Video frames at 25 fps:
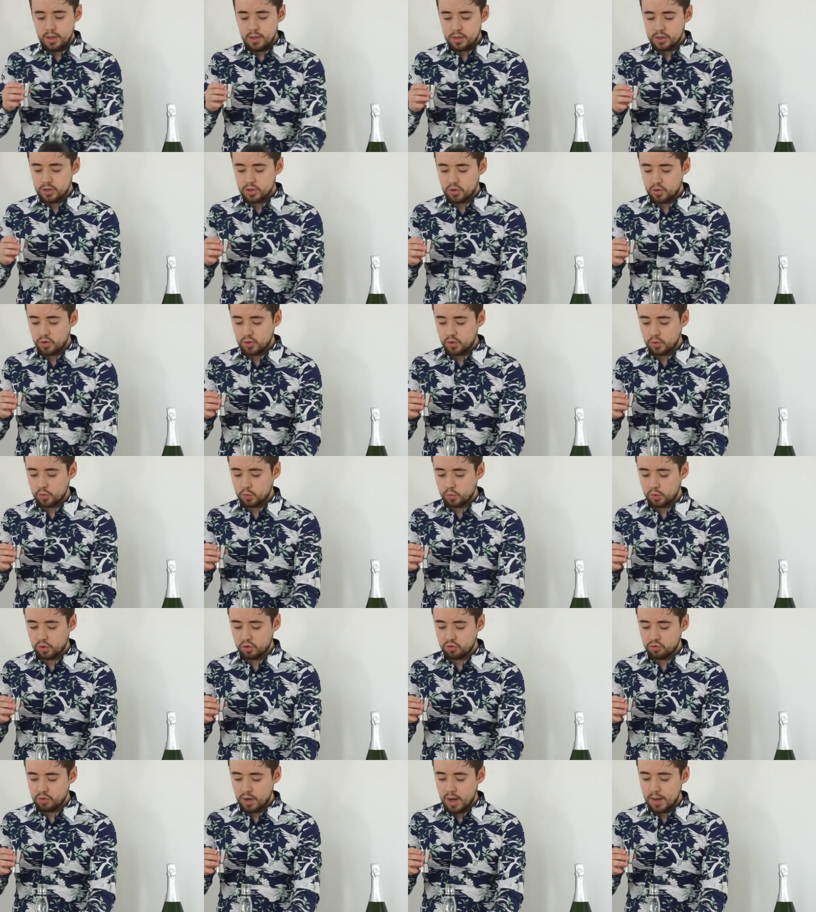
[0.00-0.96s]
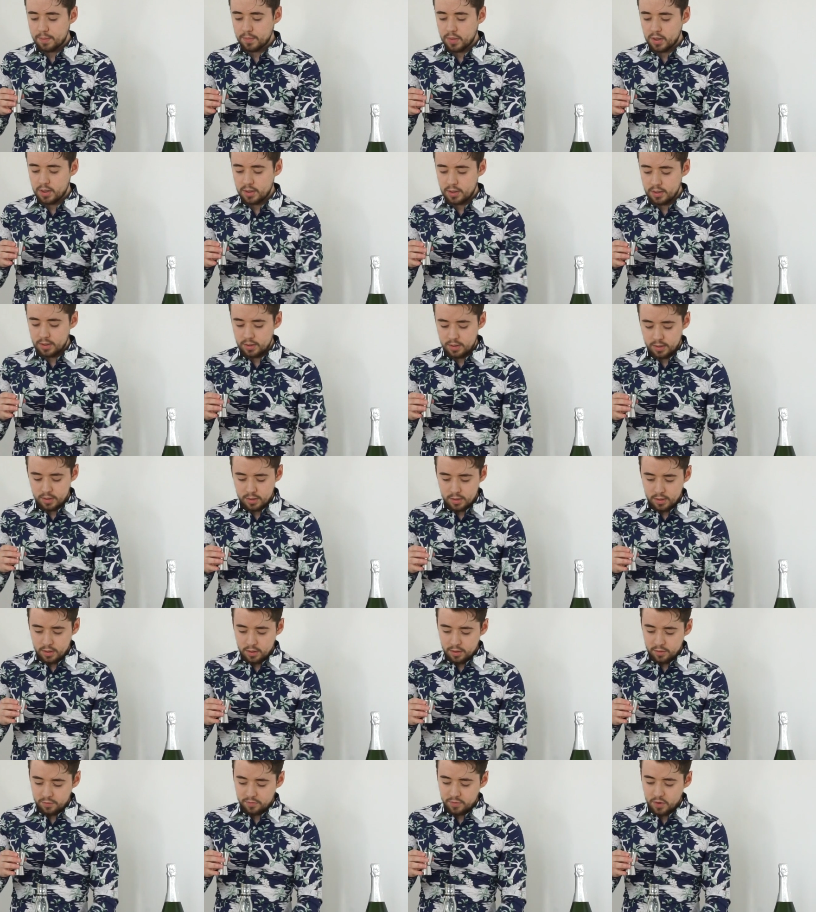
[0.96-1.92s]
So you're going to want to grab
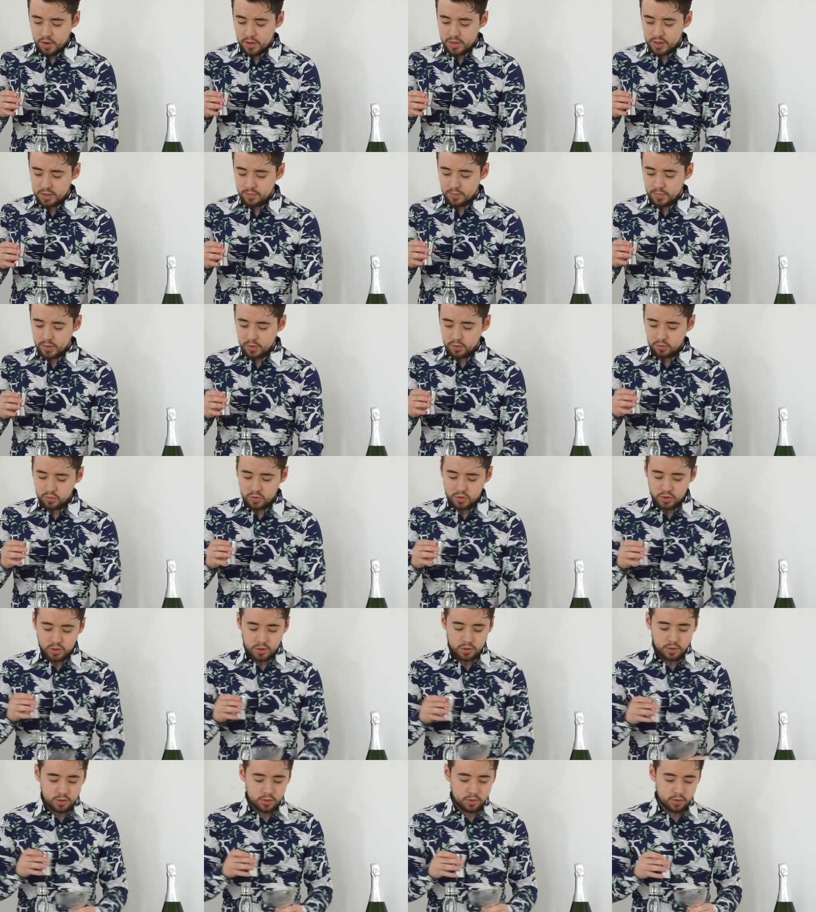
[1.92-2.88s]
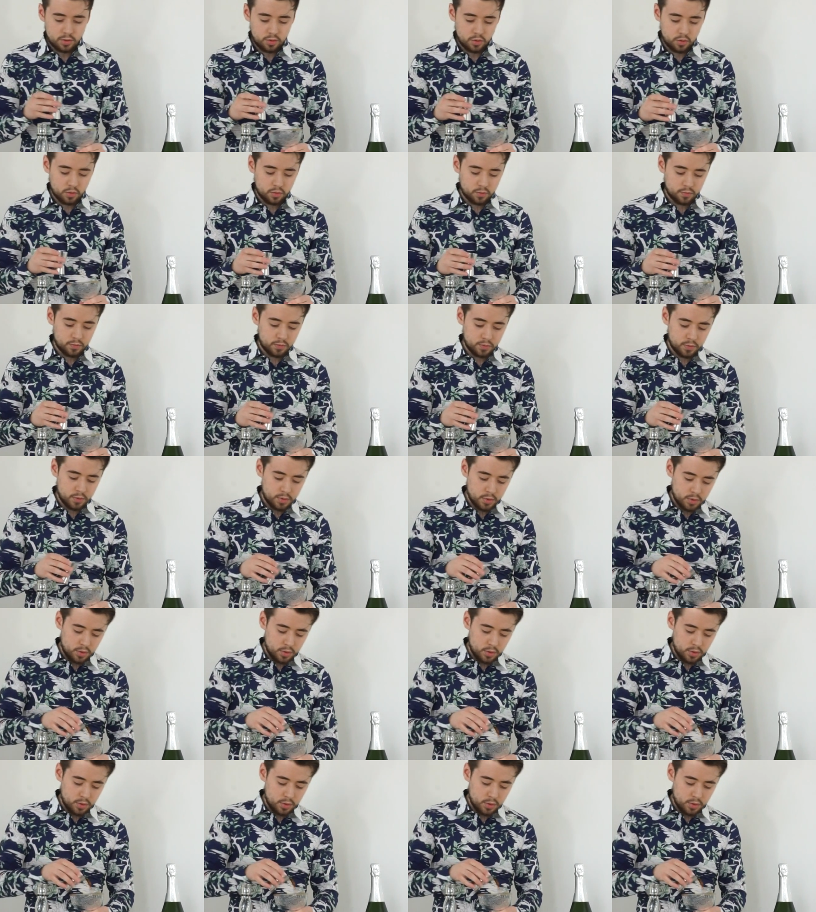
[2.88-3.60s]
30 mils of